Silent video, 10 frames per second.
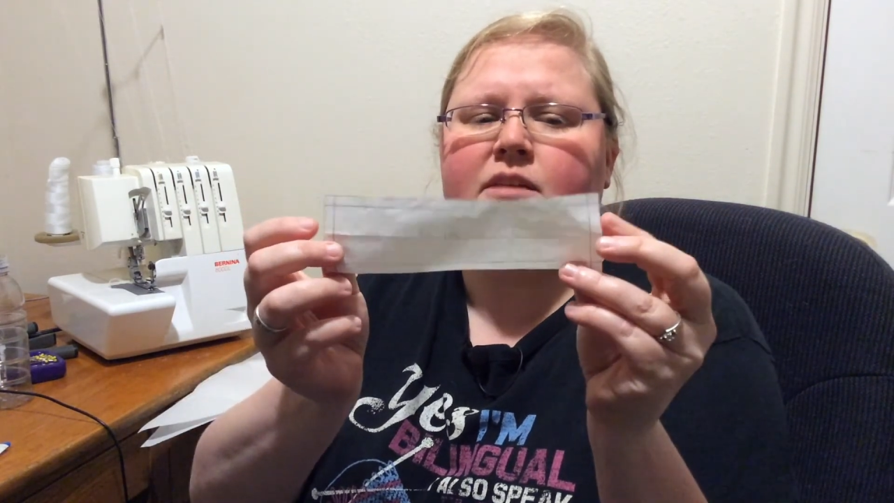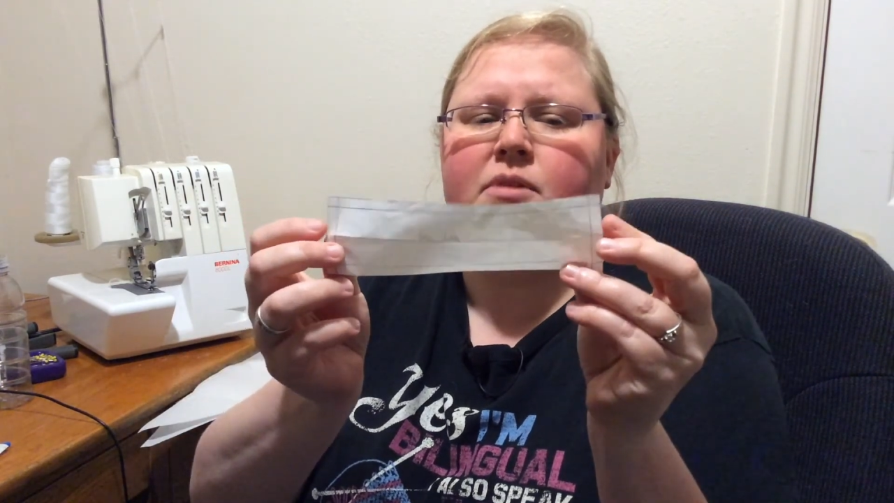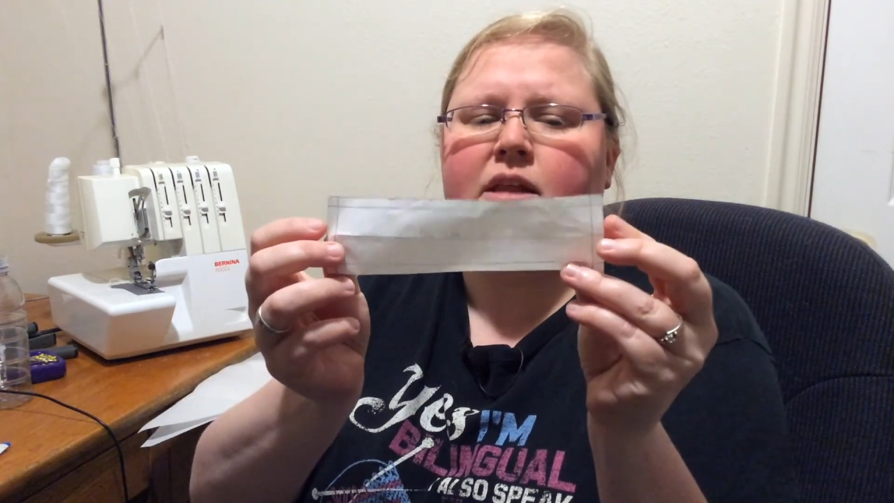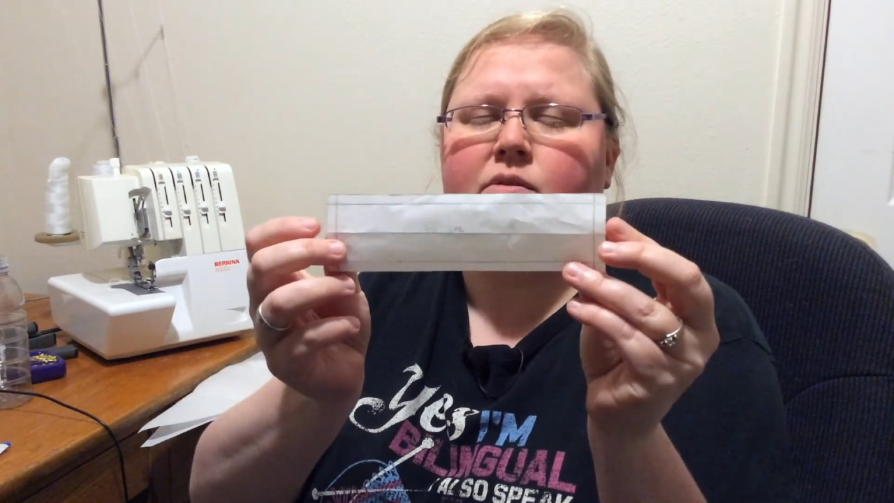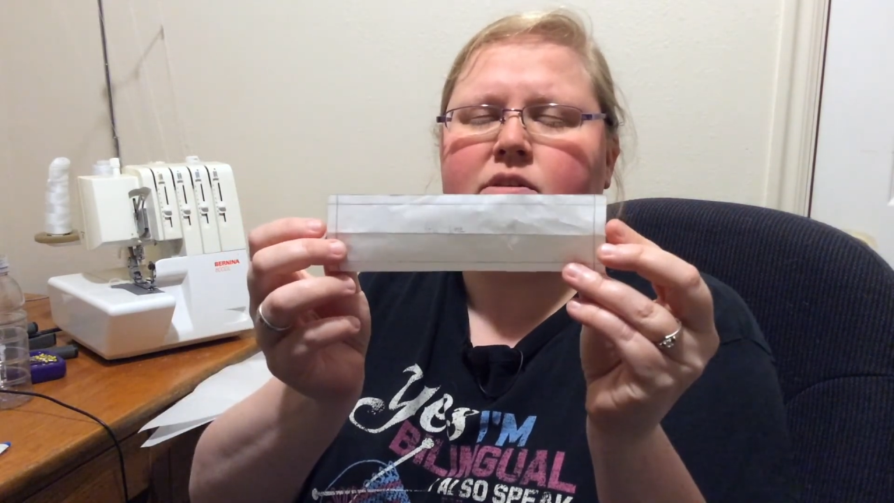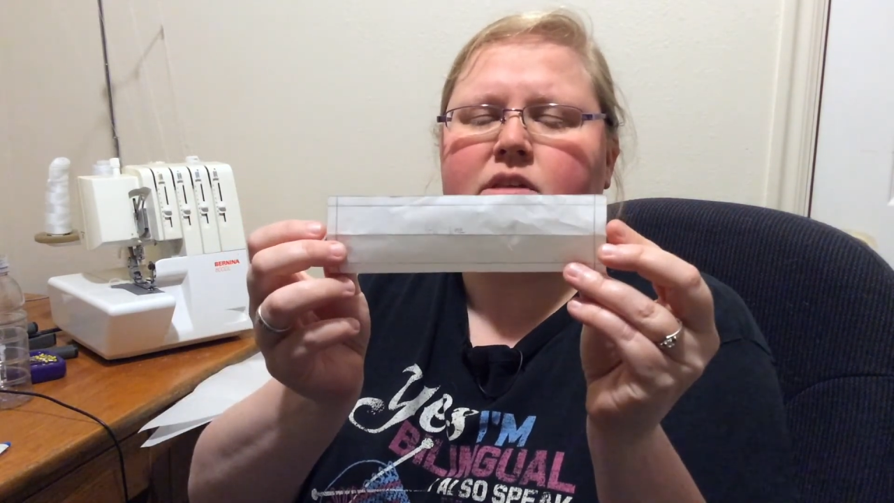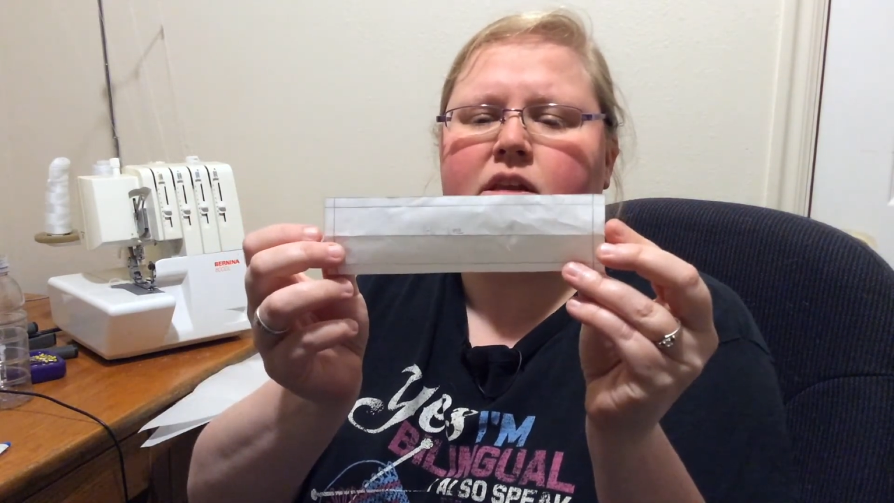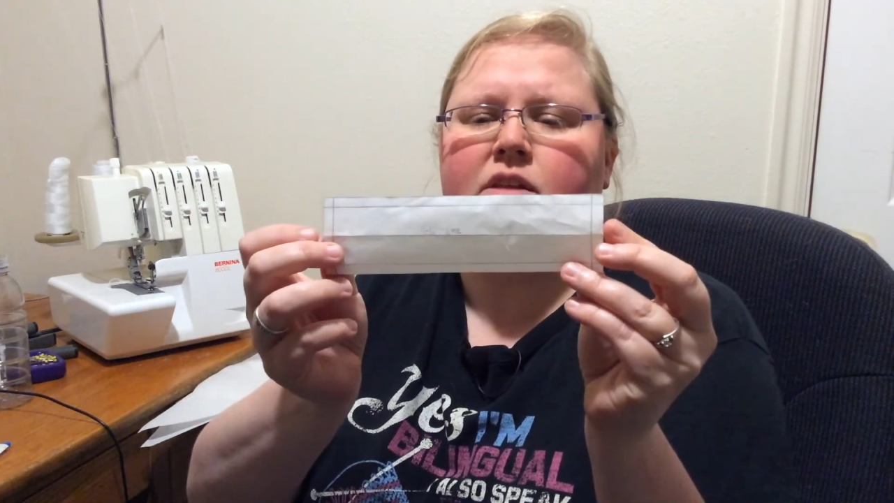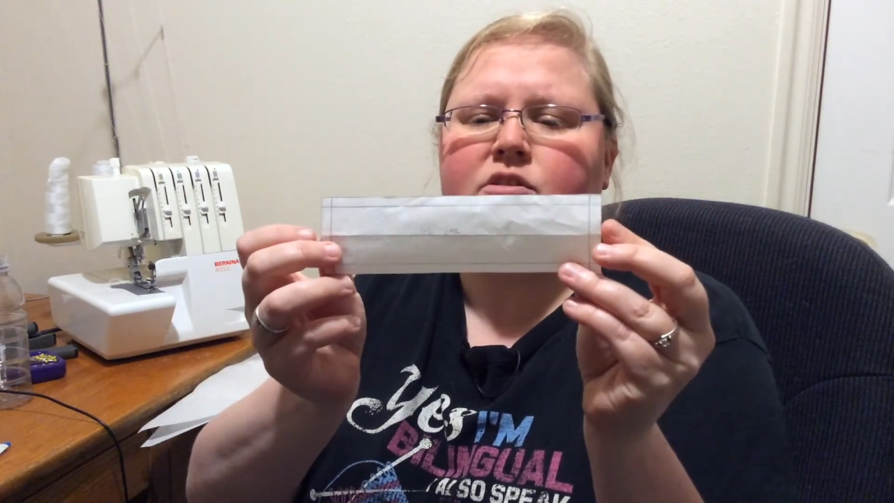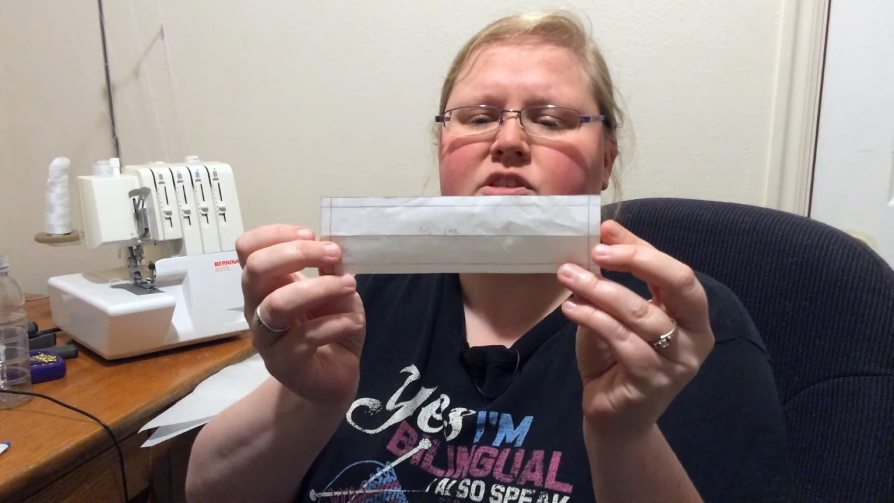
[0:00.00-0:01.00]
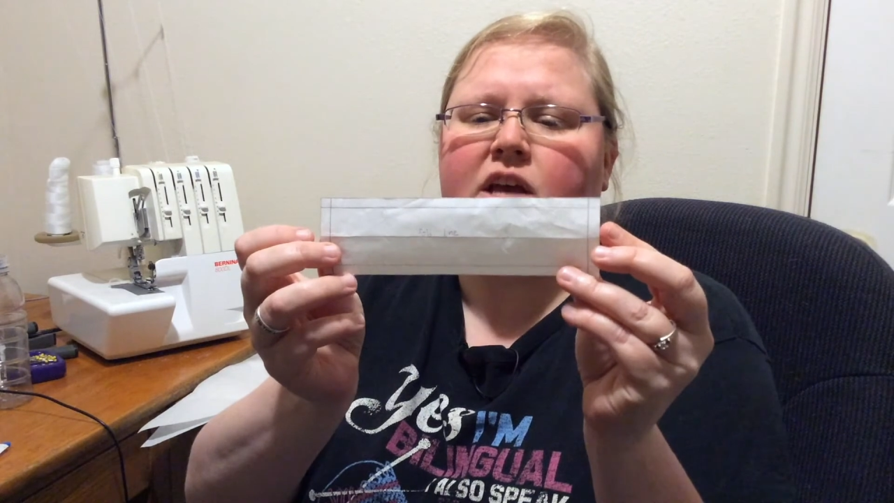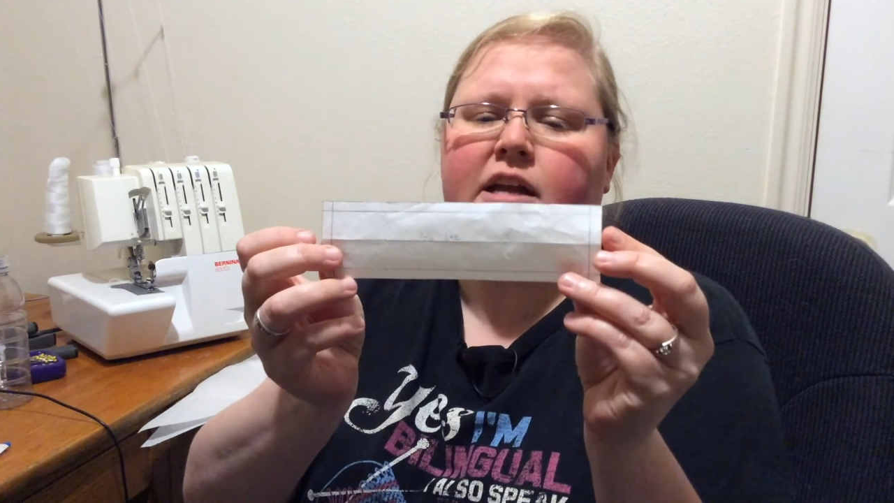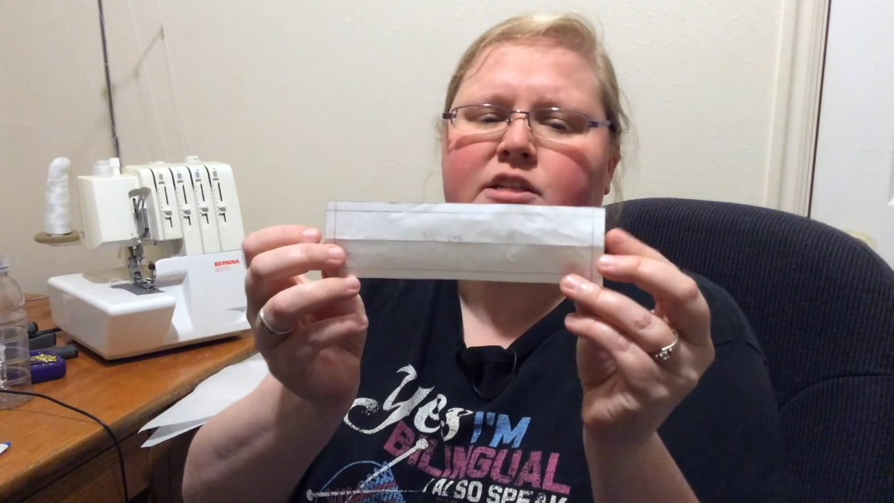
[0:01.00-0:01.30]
allowance on either side,